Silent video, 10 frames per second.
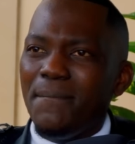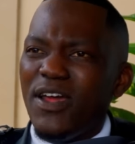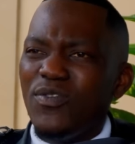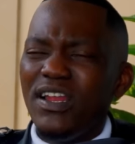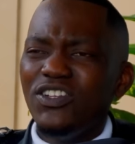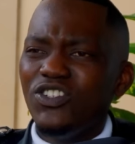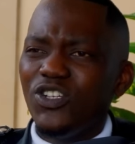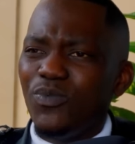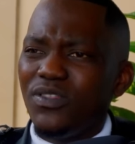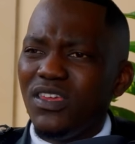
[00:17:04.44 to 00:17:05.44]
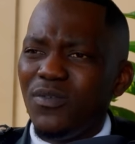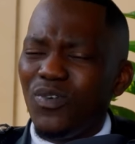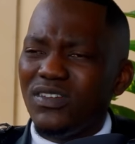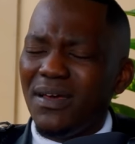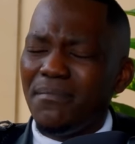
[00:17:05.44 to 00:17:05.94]
My relationship with him
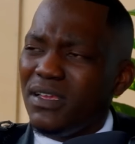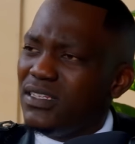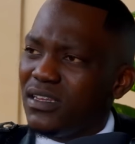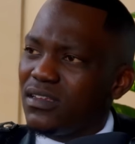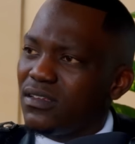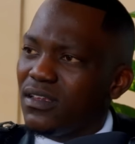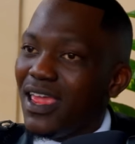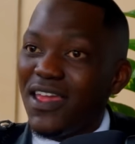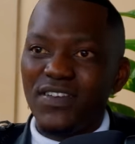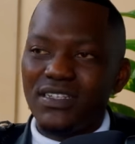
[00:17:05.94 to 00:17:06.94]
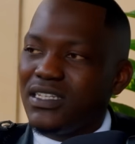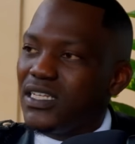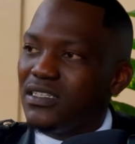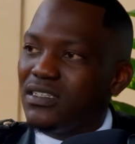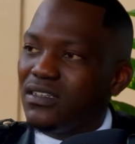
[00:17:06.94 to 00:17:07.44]
was amazing ever
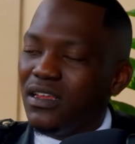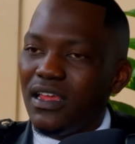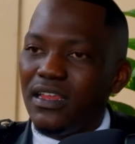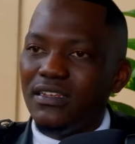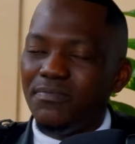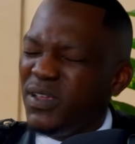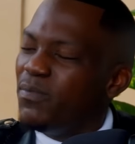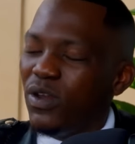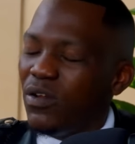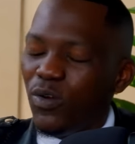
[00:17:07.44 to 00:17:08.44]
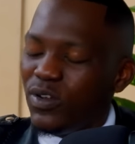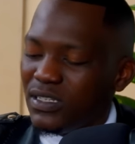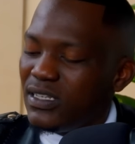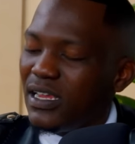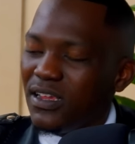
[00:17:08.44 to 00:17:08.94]
since. And people are
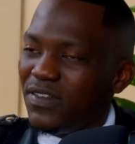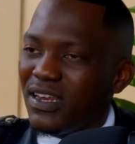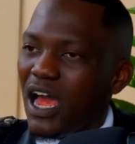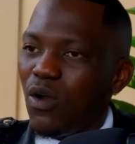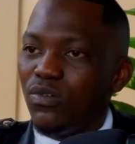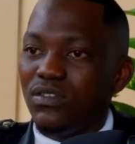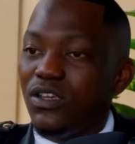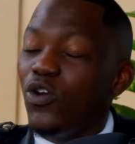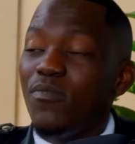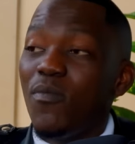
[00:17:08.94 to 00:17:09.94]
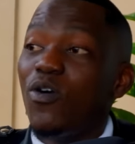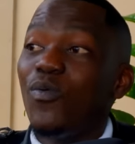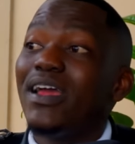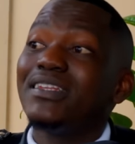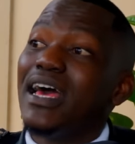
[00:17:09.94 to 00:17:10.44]
always saying, even now, would say, yo, baba
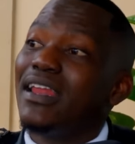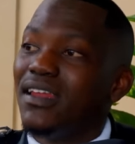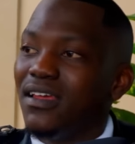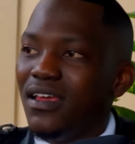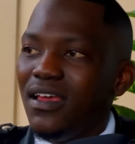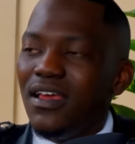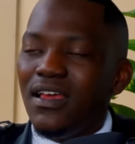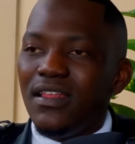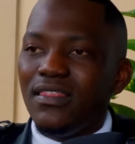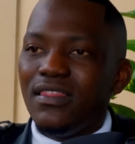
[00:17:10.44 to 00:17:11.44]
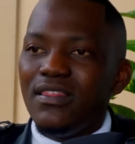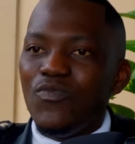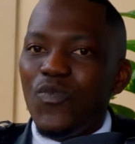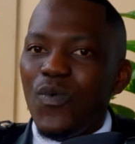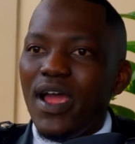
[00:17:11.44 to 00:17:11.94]
kwa ekthanda.
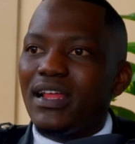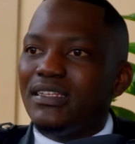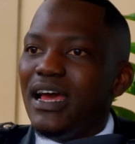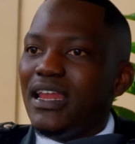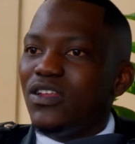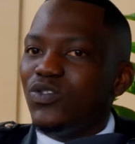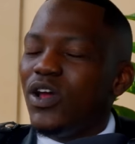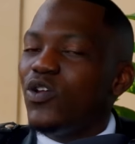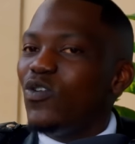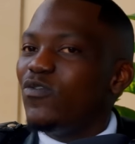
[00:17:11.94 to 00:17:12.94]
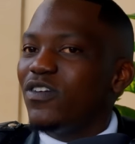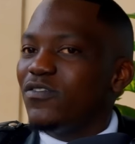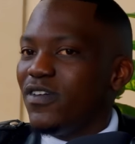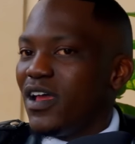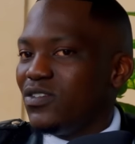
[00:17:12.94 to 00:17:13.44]
Why in Tanda? So I know for
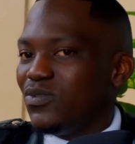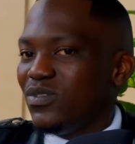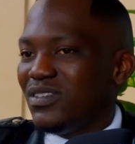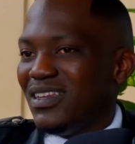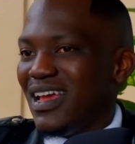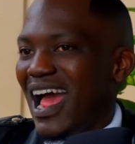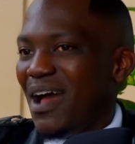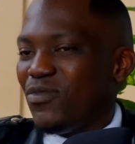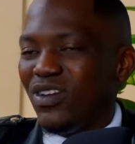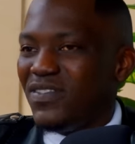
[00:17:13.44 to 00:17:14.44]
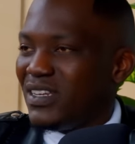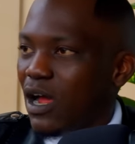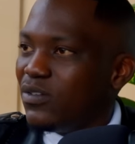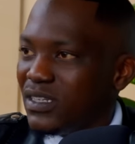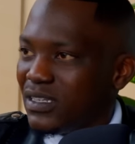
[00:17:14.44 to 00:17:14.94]
a fact, Uguti, I'm not even
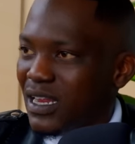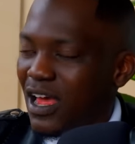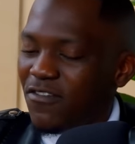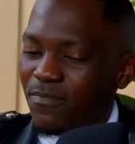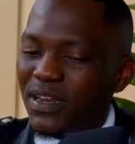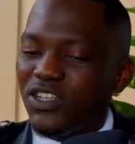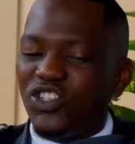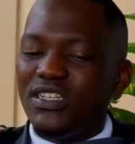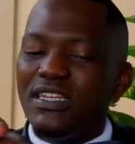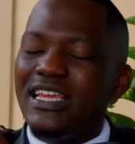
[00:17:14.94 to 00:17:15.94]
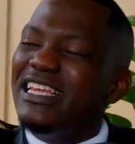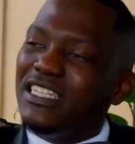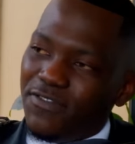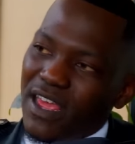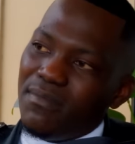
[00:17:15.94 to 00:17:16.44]
doubting his love, but sure. it's just
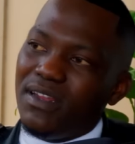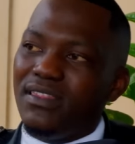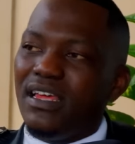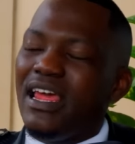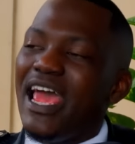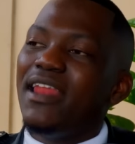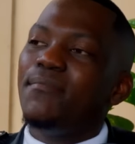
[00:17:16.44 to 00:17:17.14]
his family that okay.